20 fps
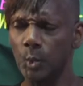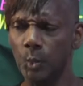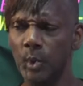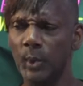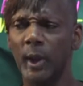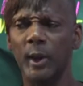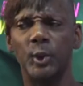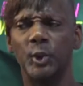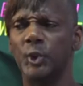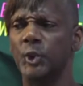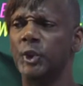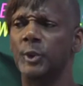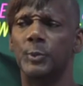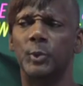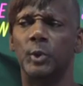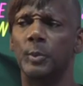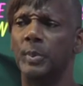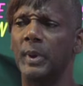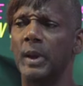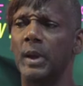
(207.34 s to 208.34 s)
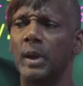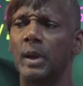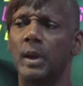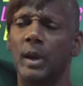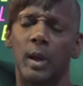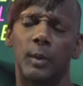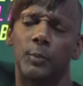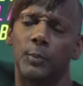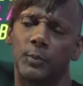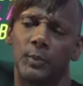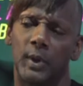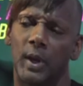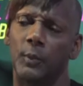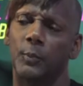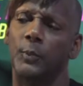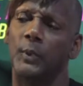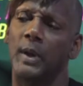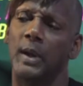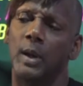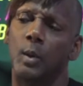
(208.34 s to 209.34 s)
relationships should be,
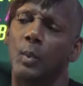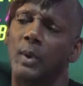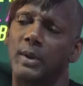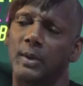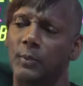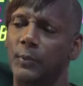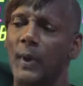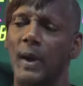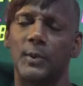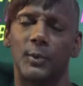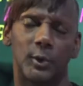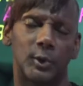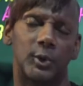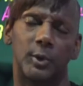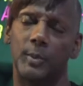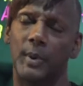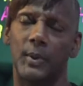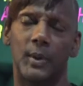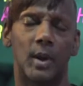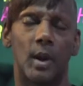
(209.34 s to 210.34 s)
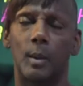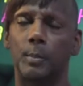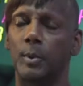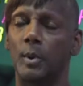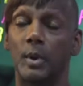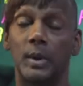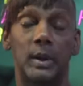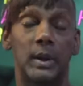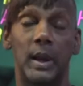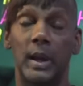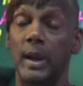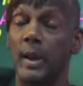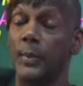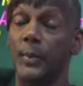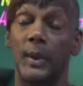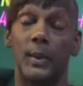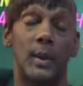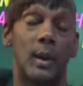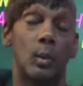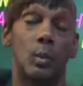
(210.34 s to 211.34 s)
if anyone defines it, should be the couple and
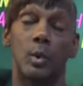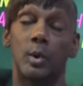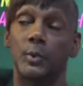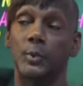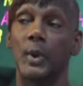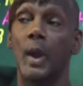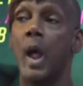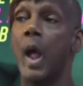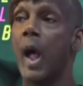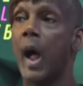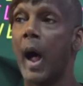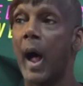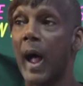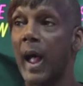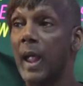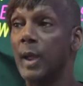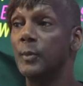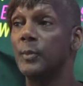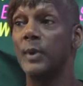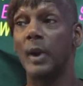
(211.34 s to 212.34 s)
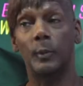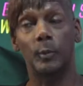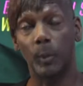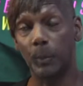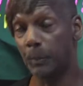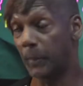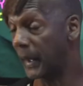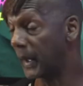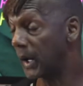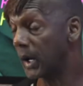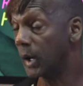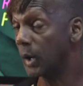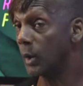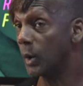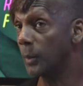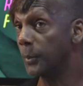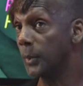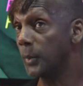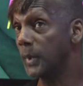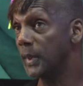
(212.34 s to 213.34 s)
anything that works. I've never been in an
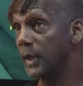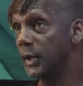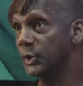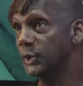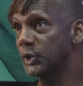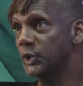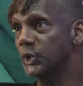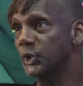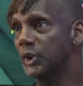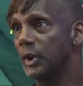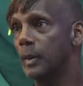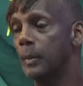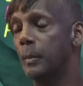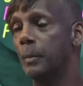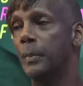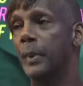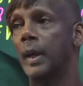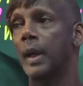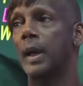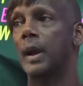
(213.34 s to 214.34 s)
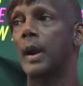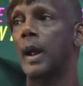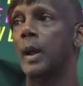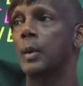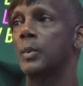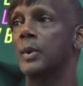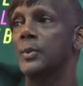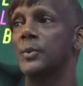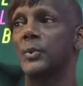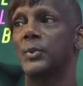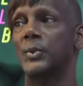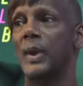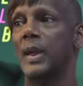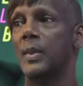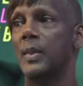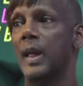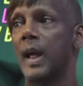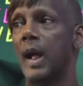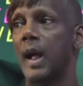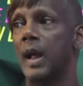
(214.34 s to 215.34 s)
open relationship, but I wouldn't
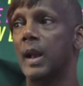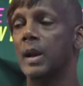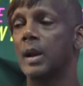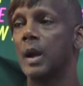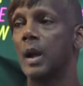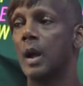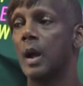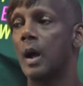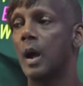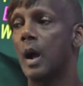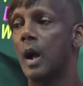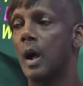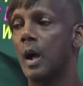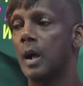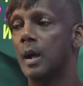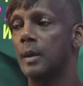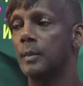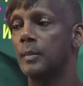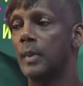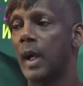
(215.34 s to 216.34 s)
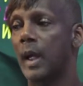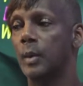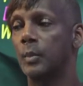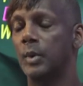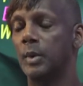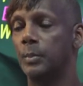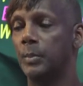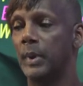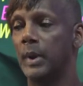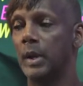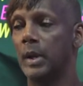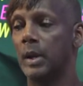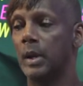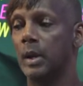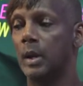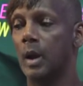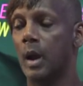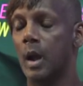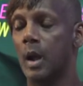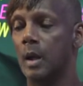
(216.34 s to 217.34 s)
say that I would
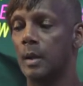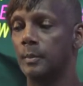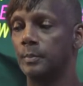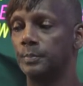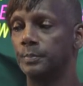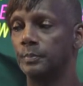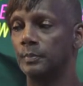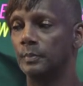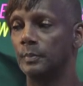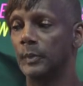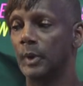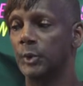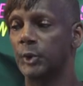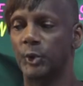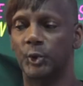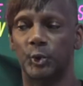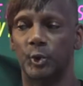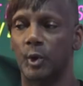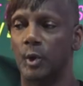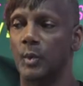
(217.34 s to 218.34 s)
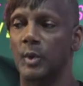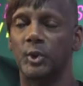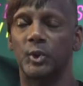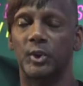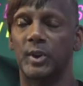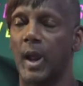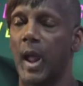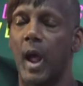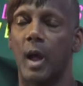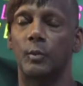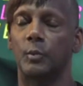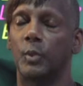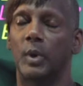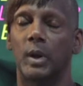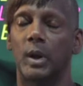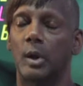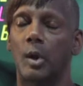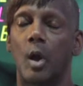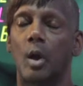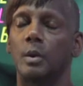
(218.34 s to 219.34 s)
be discouraged to have
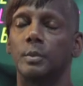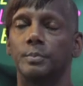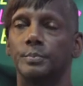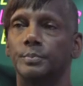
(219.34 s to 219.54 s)
one at all.